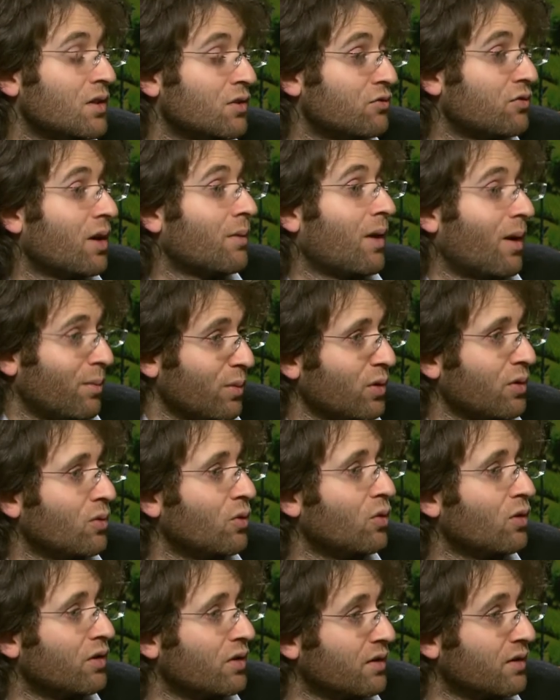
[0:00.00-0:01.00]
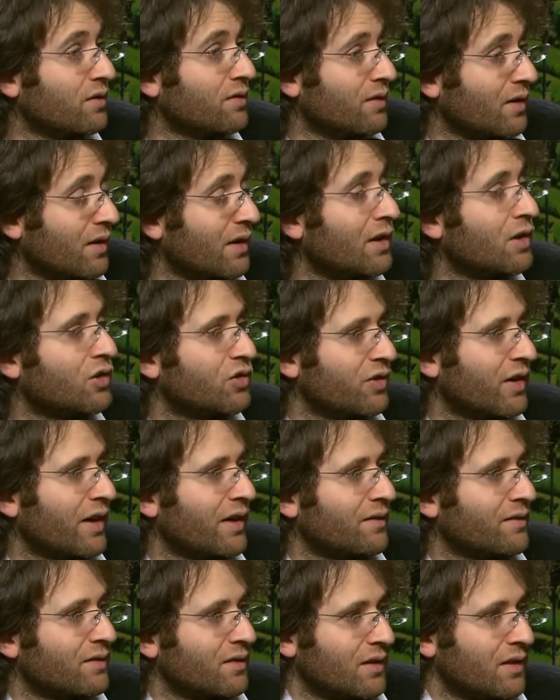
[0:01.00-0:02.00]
drum up orders and interest